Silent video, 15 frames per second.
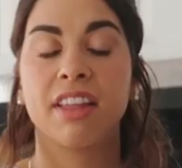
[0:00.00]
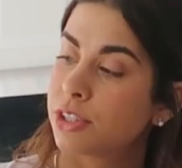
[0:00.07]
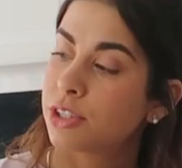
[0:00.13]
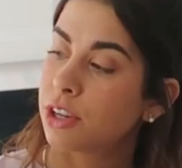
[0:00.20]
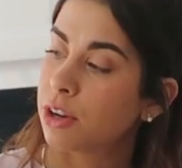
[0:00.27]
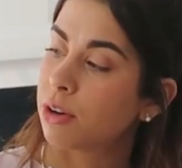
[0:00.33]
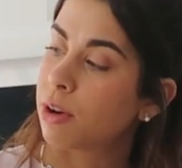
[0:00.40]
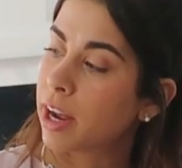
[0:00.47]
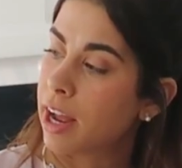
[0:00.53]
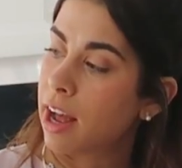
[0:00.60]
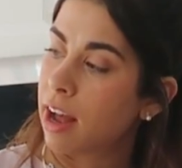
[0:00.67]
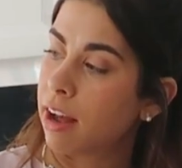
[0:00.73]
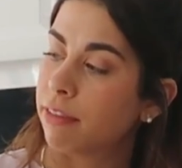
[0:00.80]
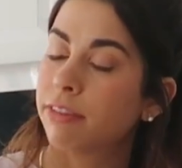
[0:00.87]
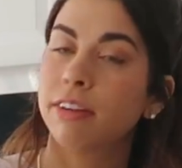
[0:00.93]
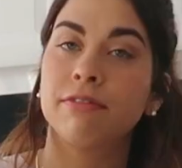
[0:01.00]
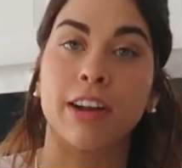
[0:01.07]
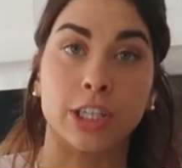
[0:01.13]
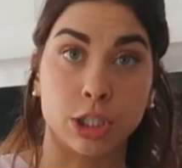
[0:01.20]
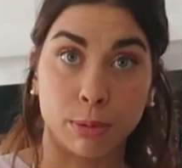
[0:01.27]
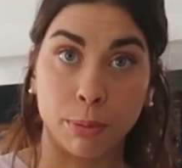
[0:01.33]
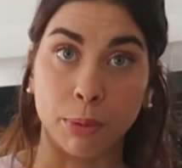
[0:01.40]
So I have
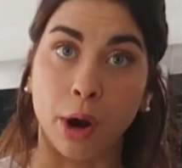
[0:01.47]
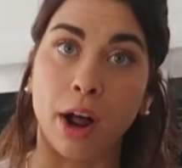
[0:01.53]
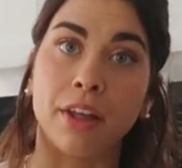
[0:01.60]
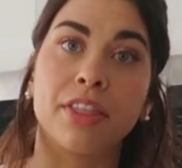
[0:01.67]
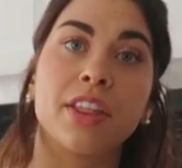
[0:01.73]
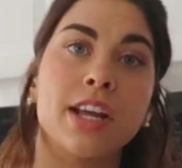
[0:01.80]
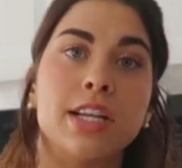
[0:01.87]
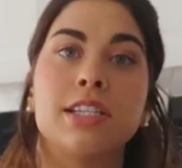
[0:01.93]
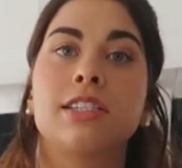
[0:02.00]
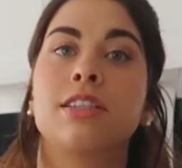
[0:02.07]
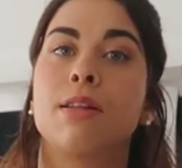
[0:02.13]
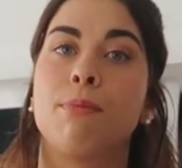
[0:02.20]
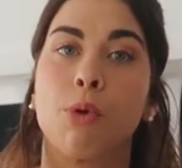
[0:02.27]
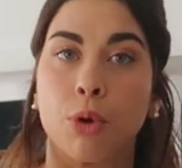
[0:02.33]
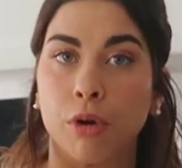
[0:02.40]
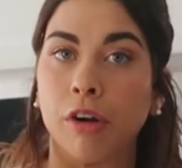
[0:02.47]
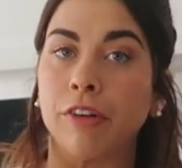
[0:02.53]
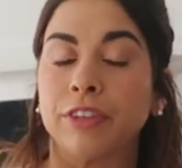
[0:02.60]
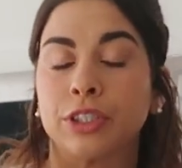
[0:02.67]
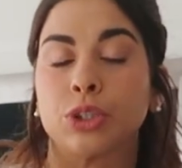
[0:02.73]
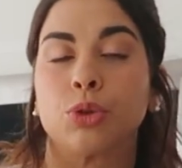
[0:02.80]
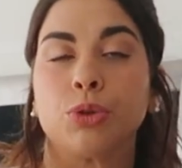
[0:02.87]
vegetable broth is the moral of
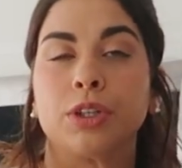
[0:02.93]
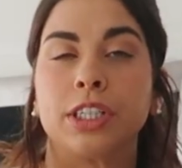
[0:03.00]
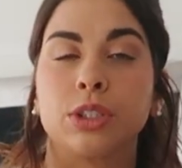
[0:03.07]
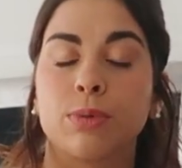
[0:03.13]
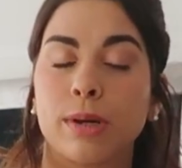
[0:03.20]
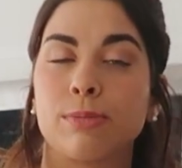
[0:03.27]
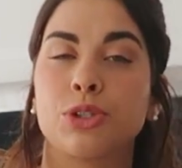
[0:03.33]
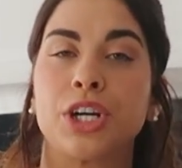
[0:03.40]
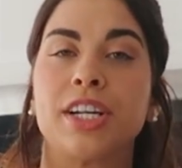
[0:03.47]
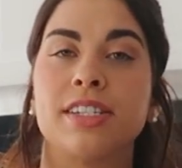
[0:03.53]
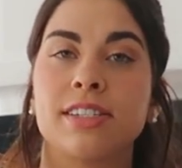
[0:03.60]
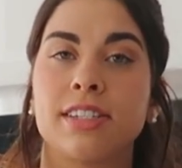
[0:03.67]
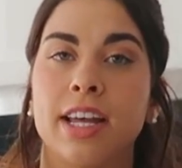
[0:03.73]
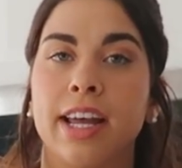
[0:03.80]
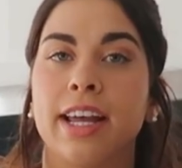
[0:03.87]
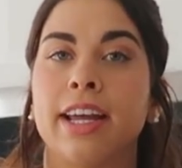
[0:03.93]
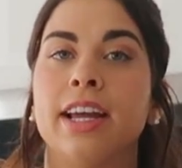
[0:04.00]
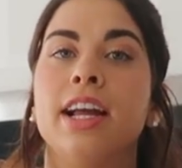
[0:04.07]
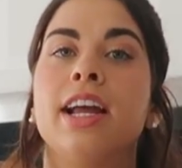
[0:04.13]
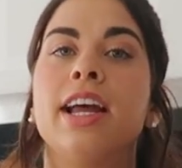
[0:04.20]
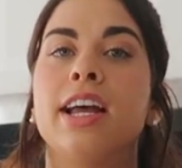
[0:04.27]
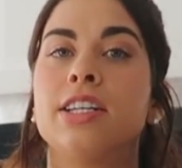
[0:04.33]
the story, is what I'm trying to say,
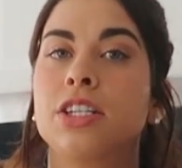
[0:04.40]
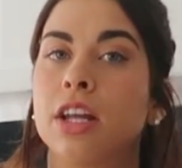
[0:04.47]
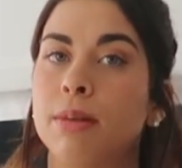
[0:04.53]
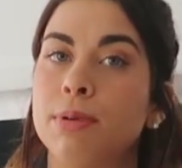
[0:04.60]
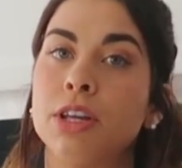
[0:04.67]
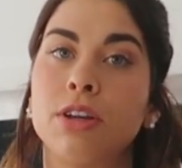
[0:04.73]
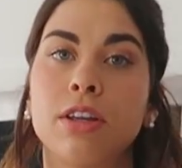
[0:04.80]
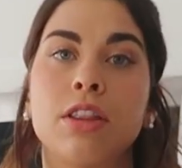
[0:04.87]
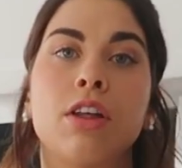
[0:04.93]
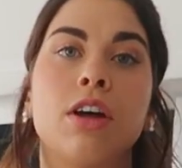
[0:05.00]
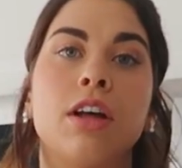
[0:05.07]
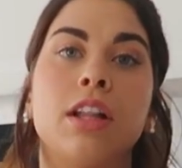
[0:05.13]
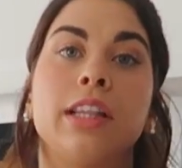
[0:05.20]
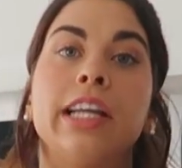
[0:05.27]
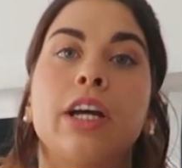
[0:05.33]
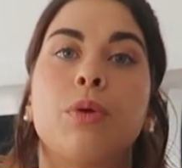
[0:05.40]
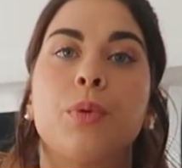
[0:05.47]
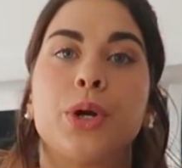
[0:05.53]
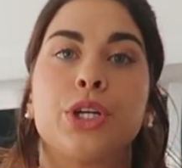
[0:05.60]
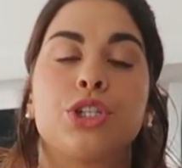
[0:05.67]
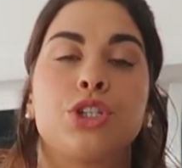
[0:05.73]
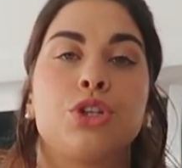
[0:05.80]
is going to be the
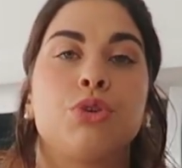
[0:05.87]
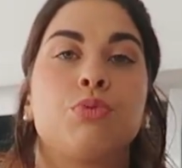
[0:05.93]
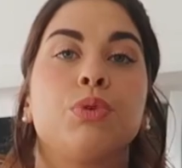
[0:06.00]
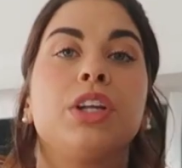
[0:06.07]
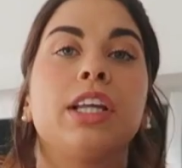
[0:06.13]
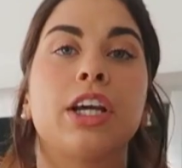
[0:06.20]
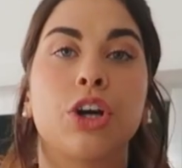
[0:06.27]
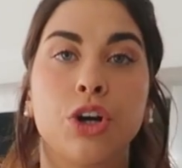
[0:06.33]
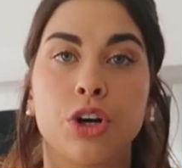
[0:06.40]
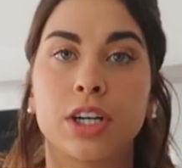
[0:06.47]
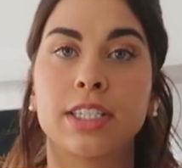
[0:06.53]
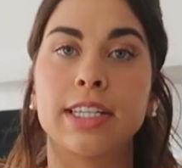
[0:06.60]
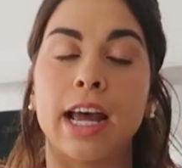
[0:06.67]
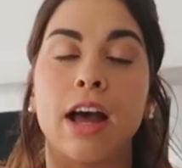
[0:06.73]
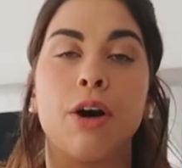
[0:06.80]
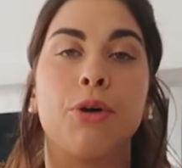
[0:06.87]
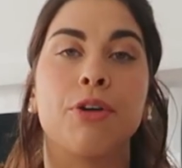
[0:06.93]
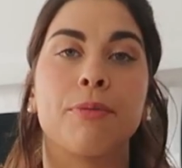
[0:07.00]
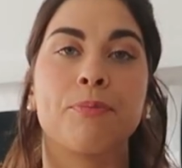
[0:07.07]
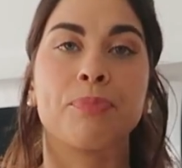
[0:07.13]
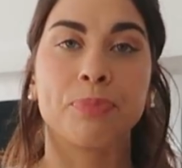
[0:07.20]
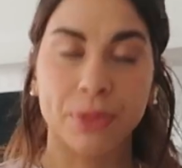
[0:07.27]
liquid to really cook
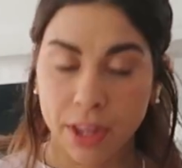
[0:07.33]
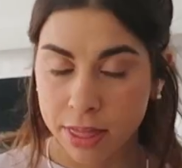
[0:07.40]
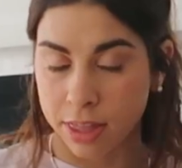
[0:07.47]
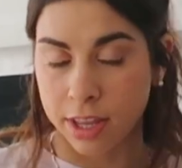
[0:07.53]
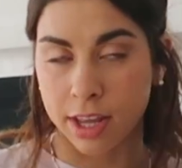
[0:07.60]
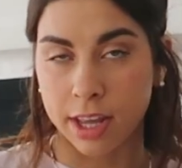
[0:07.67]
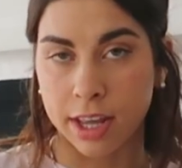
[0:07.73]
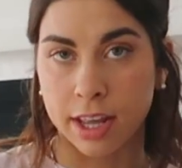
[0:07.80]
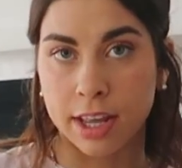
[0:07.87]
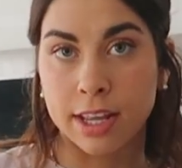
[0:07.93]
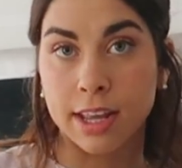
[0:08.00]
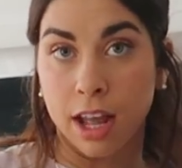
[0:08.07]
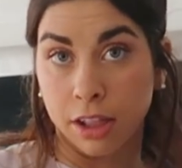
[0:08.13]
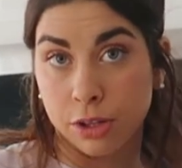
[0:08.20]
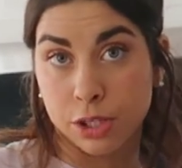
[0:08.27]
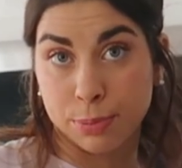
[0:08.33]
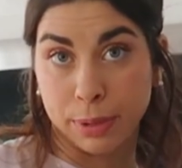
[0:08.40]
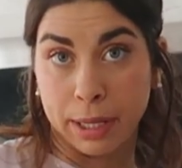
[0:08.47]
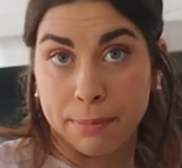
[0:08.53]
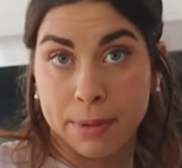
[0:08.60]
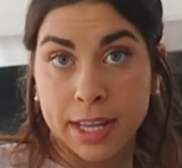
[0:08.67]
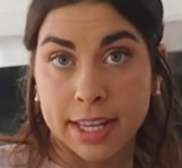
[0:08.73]
down the yellow
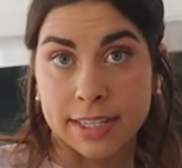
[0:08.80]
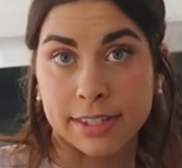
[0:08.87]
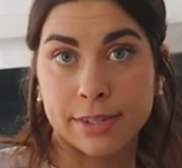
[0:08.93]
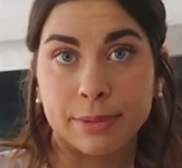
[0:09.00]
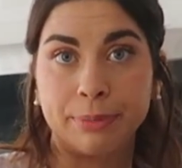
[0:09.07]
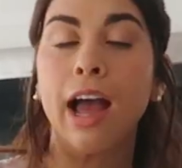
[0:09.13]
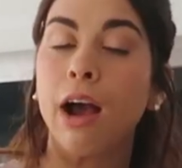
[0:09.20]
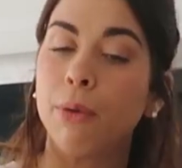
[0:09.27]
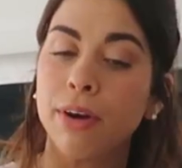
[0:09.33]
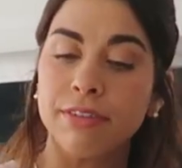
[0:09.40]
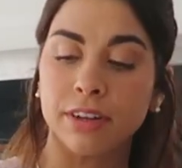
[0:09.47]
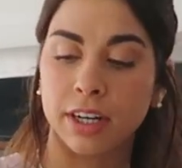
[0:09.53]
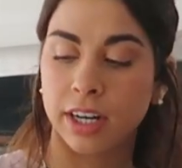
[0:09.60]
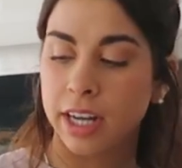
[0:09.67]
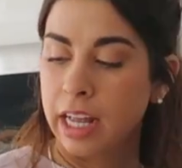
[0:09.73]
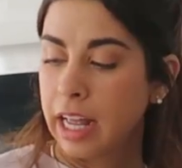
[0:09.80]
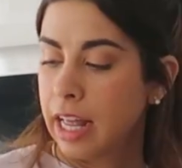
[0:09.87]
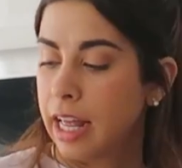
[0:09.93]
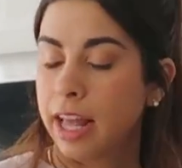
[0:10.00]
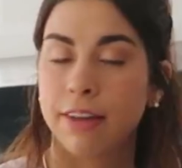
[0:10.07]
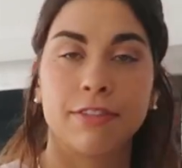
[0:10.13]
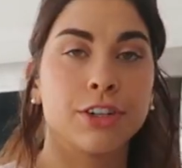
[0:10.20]
split peas. However,
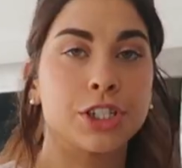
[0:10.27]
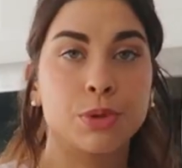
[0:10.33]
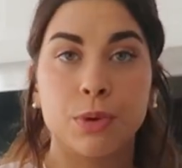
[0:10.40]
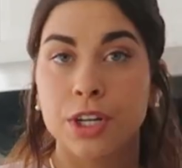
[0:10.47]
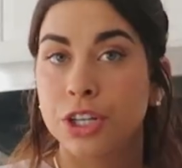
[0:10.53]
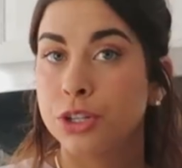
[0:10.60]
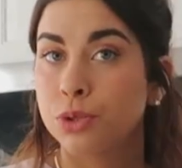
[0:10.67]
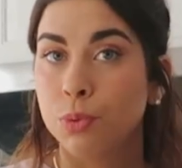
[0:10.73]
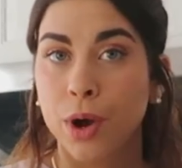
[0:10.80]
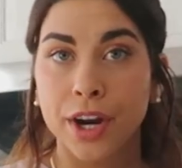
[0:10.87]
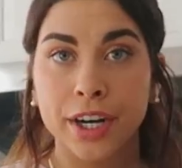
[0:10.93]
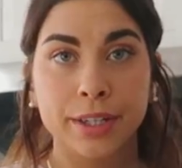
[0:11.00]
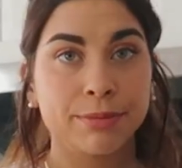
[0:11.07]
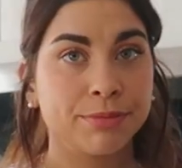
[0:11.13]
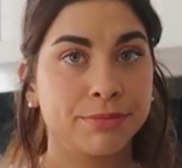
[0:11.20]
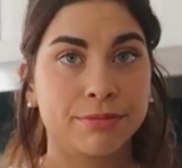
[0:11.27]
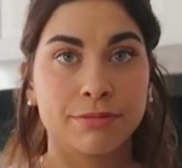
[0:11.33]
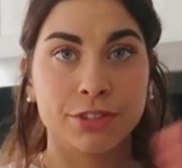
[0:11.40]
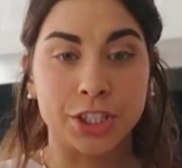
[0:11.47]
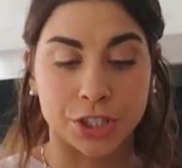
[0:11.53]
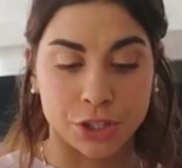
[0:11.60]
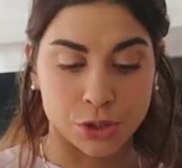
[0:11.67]
if you just want to use water,
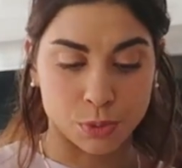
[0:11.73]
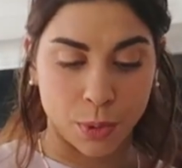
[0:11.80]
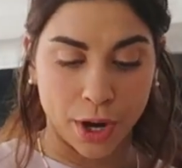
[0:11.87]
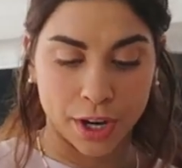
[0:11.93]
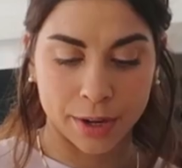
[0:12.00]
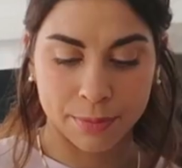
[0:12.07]
just use water.